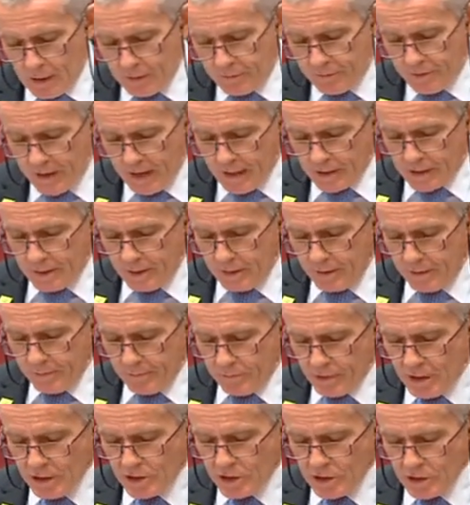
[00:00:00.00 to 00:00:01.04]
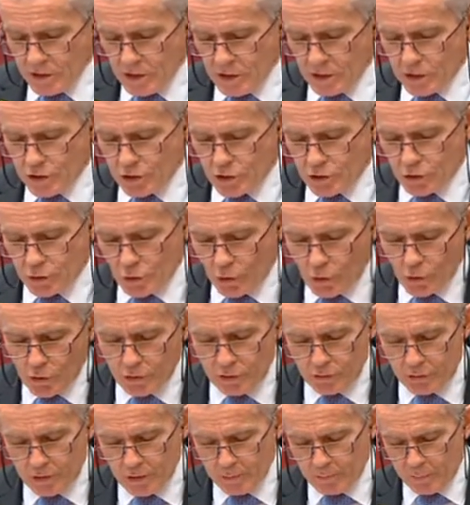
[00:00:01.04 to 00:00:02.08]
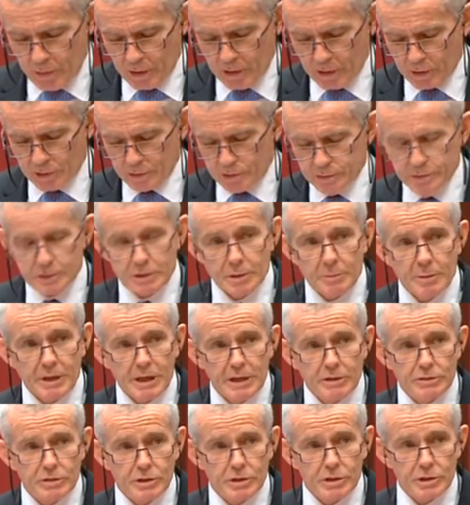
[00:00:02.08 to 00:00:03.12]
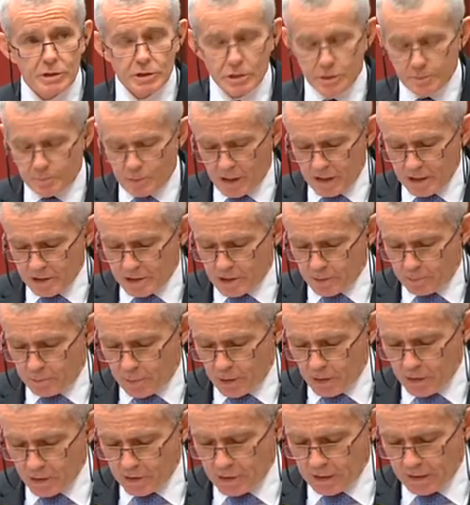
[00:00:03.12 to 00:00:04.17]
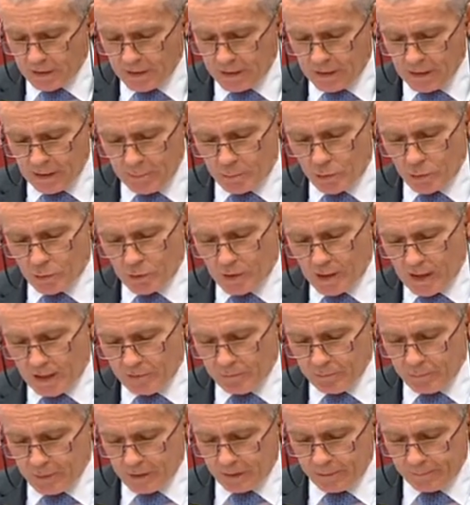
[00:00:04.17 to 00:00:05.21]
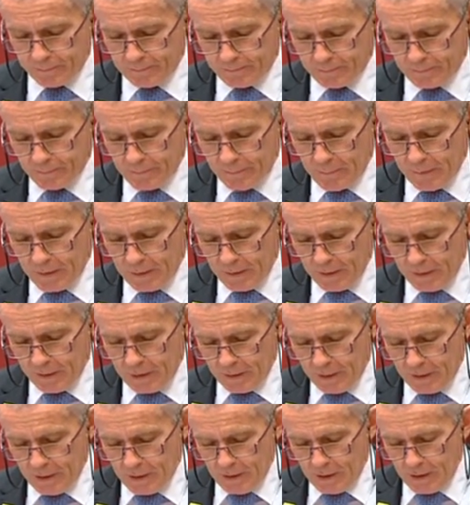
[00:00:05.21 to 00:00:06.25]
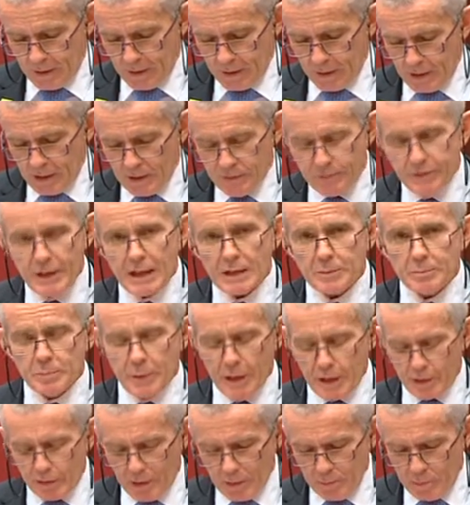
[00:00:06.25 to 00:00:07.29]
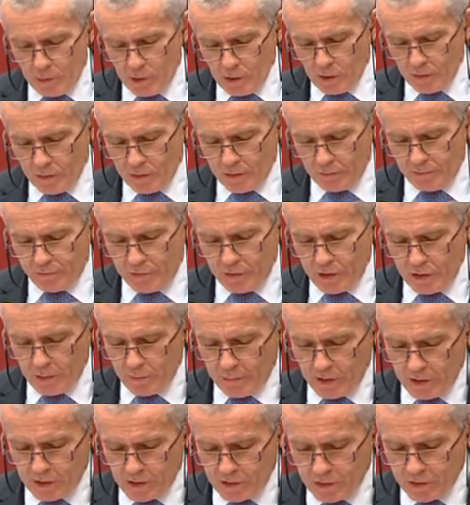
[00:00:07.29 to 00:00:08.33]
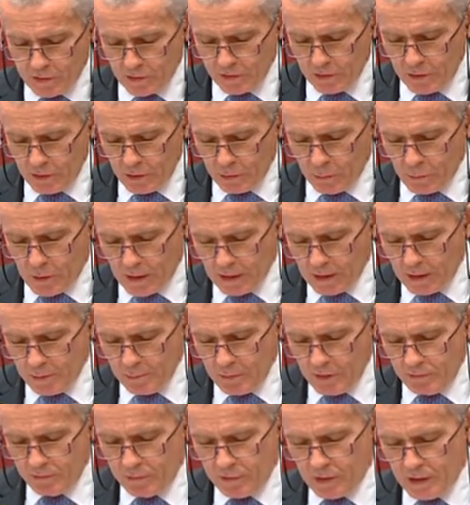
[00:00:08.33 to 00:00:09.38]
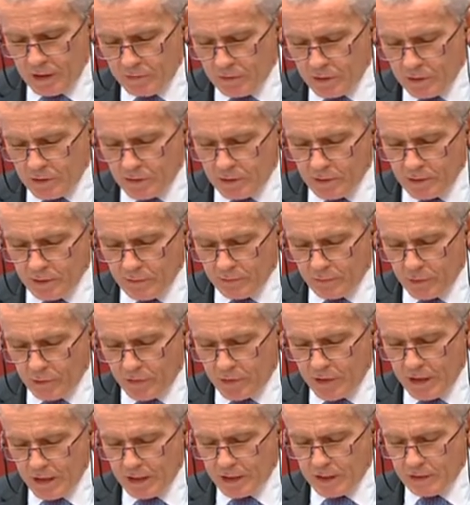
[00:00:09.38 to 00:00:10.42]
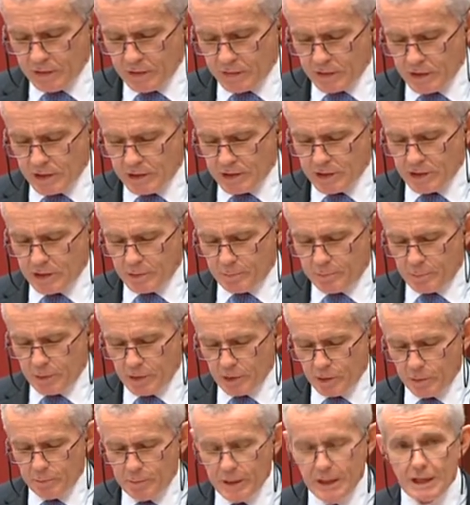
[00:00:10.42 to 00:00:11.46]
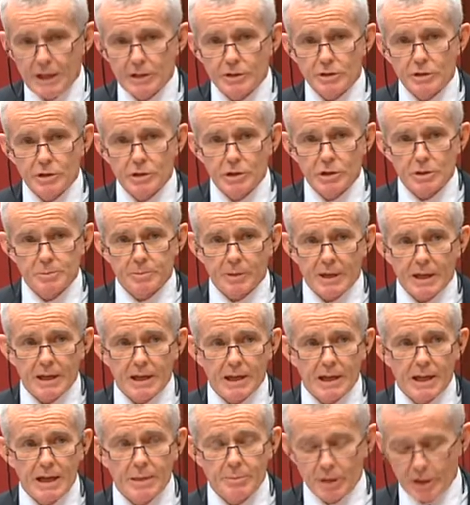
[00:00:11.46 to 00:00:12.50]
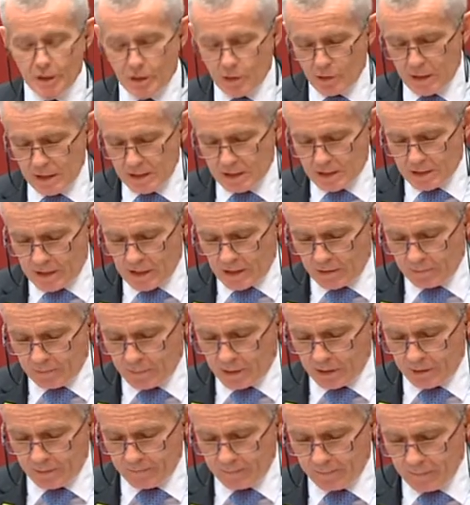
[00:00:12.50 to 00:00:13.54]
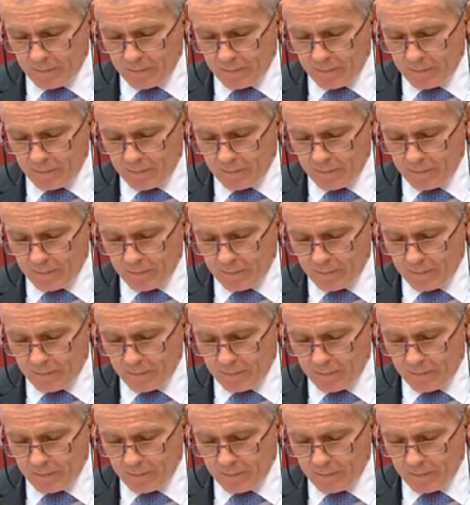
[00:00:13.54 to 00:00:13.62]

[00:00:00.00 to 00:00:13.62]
fact, this is an extraordinary bill to be introduced by a supposedly Liberal government. In fact, peering beyond the verbiage, one could be forgiven for thinking that this is a bill being introduced by a Labor Greens government.